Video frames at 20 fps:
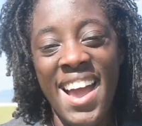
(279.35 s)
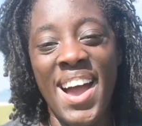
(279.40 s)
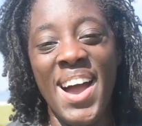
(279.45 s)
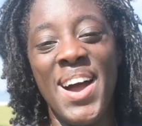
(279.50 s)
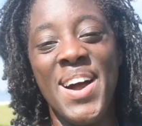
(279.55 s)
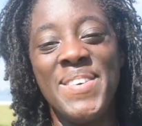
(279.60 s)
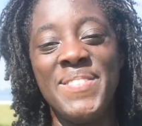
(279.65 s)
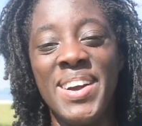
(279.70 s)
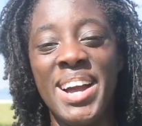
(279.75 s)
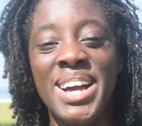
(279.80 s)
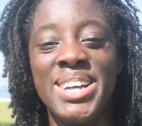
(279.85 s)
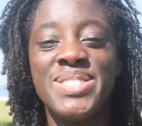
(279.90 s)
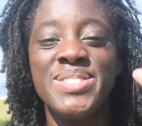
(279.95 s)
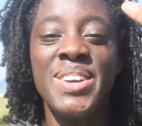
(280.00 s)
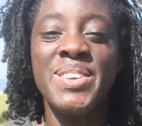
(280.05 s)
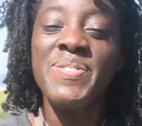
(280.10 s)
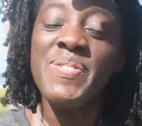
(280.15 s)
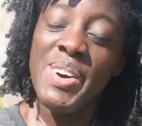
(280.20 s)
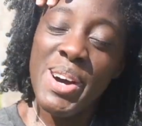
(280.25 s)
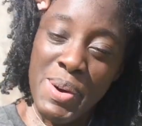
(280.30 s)
Um, my
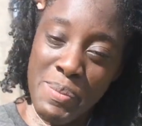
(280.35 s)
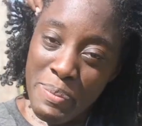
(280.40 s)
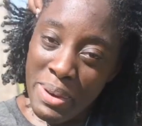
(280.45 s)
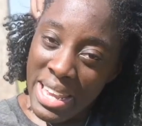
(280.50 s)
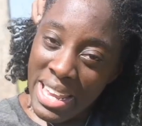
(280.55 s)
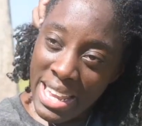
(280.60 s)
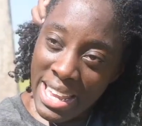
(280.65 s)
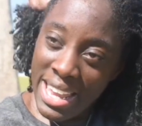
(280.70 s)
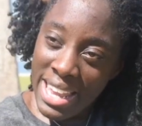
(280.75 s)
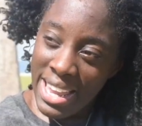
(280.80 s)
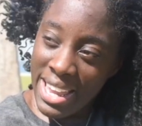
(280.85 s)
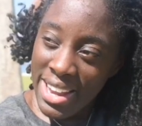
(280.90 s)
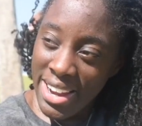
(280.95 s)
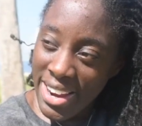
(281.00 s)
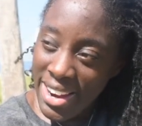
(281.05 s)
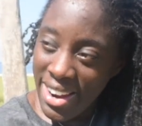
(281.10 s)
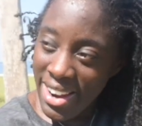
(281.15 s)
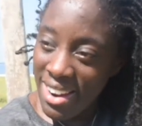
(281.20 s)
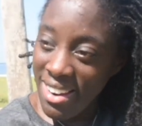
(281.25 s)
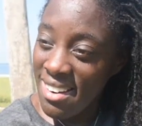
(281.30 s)
husband will be
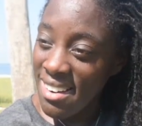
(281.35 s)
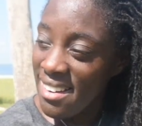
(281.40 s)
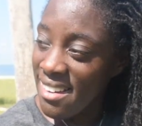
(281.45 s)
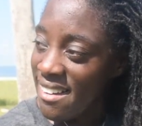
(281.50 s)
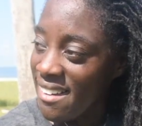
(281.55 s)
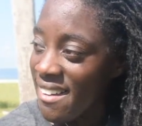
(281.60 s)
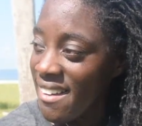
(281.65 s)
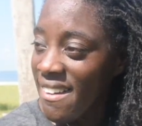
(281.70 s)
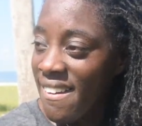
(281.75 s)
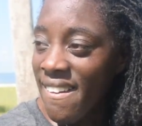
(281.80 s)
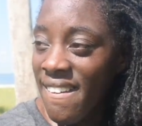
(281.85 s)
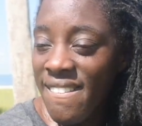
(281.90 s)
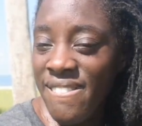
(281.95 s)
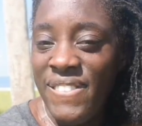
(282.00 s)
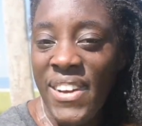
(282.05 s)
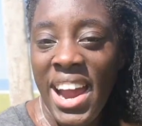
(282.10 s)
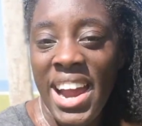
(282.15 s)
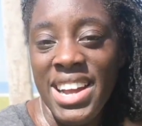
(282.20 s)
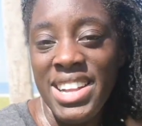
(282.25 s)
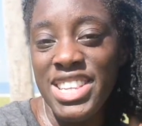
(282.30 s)
here
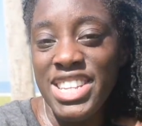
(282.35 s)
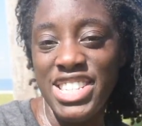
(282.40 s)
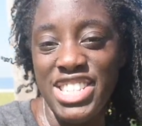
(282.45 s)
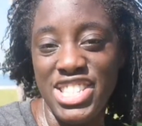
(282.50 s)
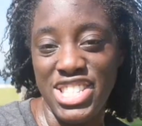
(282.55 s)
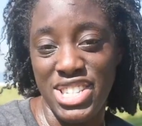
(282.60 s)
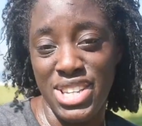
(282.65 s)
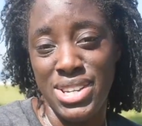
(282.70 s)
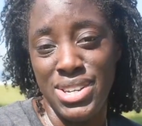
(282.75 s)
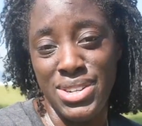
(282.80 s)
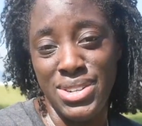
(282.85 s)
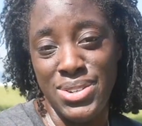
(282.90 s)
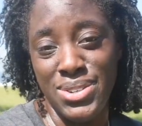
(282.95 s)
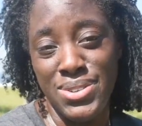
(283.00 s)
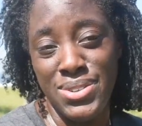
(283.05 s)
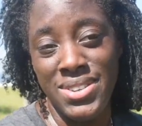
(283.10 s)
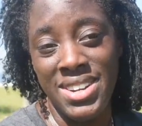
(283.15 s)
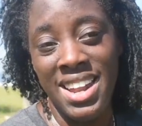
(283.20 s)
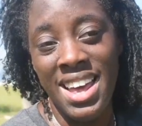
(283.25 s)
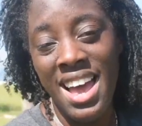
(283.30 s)
fairly
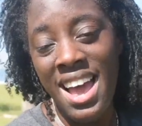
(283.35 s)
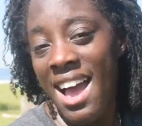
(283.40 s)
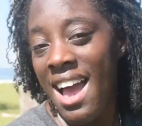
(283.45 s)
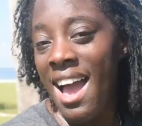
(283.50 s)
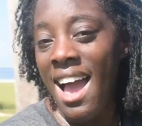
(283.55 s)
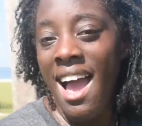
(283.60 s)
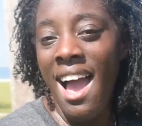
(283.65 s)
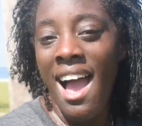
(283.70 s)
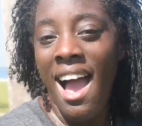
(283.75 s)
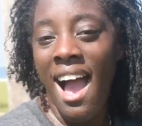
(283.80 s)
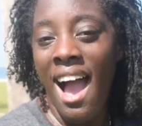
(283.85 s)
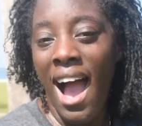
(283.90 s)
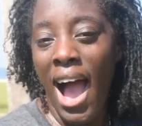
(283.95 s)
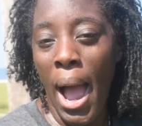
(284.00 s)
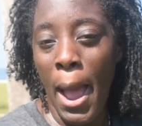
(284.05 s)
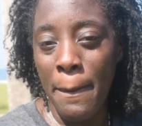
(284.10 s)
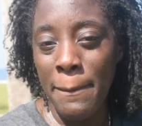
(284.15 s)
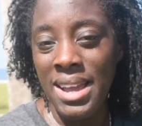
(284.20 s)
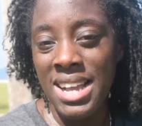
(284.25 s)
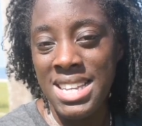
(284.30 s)
soon.
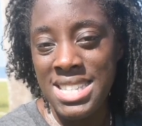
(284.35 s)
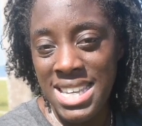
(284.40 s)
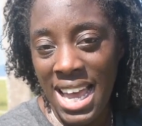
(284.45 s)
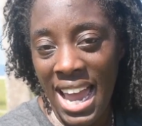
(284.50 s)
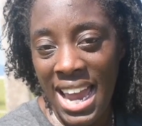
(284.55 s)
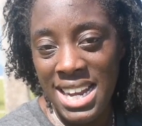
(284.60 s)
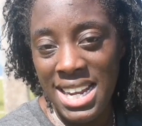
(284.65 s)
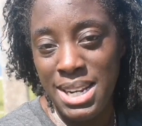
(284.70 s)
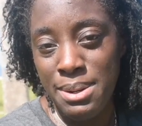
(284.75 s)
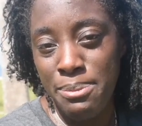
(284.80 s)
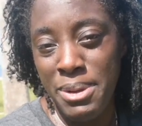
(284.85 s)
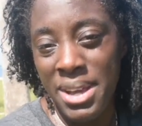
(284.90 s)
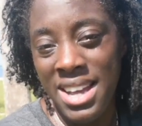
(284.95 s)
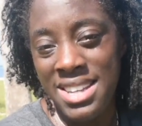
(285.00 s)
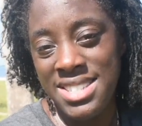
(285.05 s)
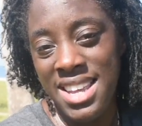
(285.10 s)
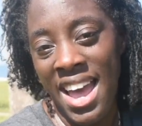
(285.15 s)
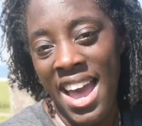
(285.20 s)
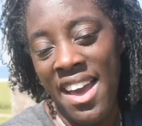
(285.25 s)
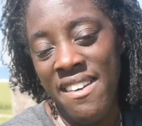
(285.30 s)
I'm excited
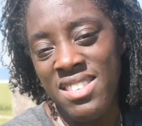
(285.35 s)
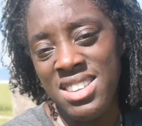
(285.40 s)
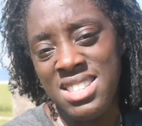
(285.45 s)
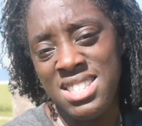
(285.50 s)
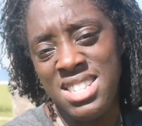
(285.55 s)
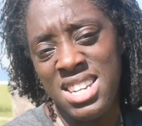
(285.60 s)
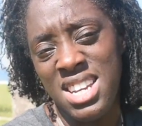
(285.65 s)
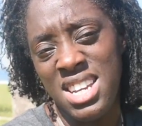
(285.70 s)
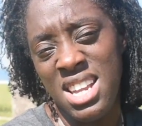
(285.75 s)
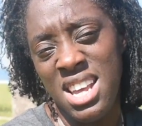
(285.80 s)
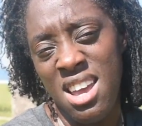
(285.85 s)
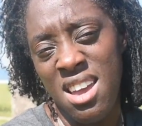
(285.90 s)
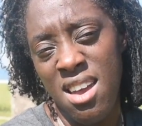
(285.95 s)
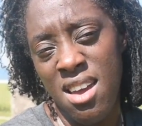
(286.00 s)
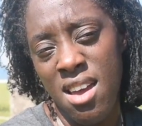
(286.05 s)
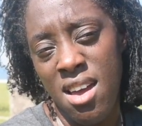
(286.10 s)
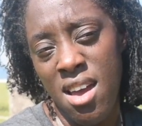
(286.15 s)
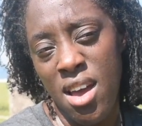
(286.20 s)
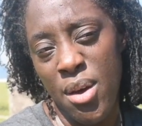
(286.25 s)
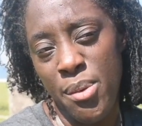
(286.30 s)
because I haven't seen
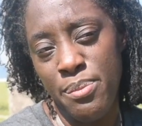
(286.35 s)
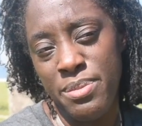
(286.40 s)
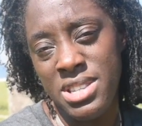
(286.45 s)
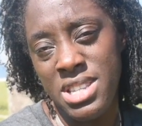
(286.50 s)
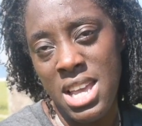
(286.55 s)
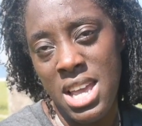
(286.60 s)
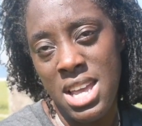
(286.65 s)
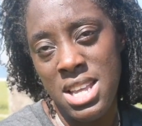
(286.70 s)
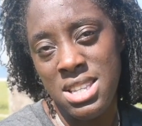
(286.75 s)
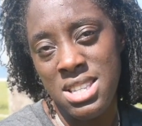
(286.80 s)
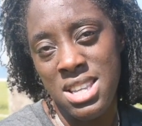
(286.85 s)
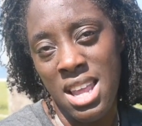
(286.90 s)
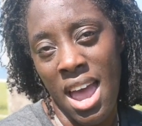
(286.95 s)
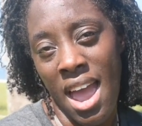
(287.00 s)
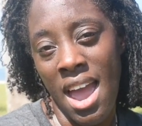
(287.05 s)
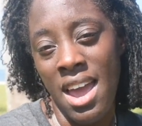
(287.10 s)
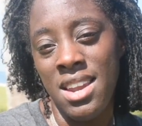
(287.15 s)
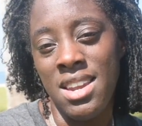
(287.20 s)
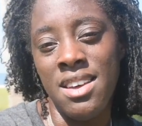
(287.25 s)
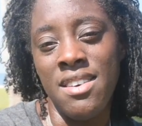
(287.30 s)
him since the
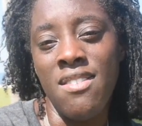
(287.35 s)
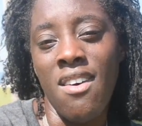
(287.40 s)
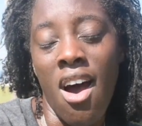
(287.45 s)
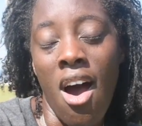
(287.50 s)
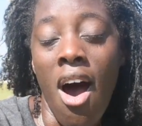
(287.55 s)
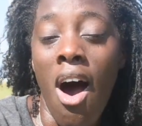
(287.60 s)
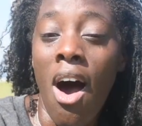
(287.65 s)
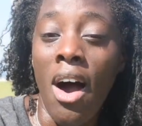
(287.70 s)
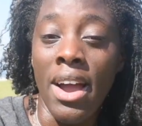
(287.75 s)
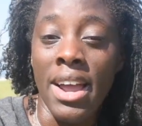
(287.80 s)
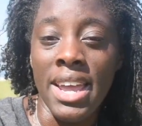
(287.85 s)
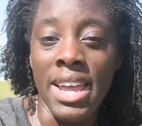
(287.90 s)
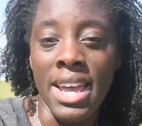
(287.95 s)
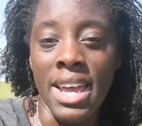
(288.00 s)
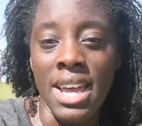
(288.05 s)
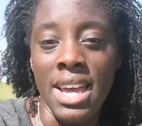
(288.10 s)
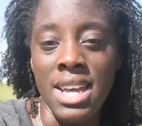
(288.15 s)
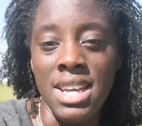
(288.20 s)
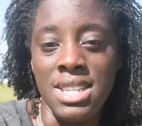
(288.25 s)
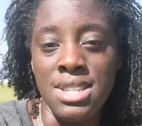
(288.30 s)
end of
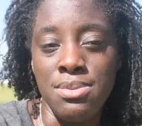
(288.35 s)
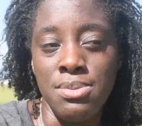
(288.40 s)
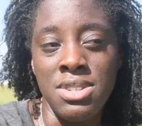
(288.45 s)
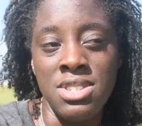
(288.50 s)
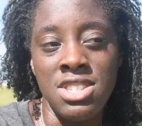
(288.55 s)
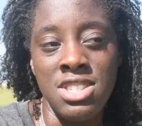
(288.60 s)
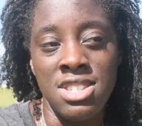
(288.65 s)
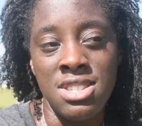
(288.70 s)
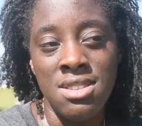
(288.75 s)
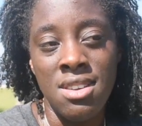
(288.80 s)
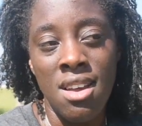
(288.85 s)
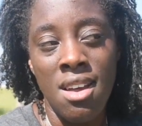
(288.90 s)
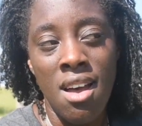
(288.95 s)
August, which is